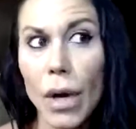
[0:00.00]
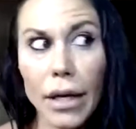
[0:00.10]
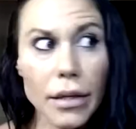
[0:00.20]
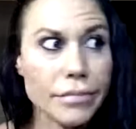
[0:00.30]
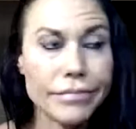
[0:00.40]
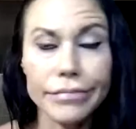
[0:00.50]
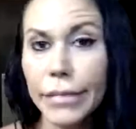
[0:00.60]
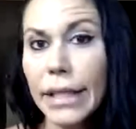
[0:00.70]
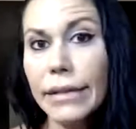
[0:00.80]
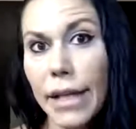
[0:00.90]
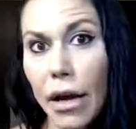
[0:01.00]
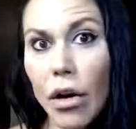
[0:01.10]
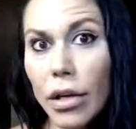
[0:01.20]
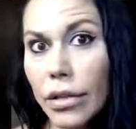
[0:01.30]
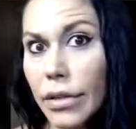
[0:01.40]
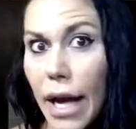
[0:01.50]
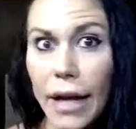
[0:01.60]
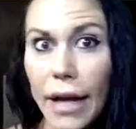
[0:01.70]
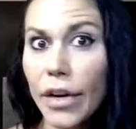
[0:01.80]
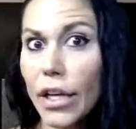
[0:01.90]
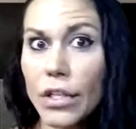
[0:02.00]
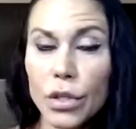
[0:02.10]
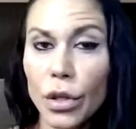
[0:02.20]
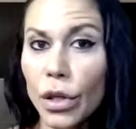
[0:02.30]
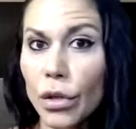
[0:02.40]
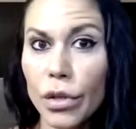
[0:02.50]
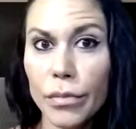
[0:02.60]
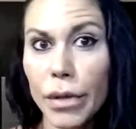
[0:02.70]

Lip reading: Well, but they are out of our control.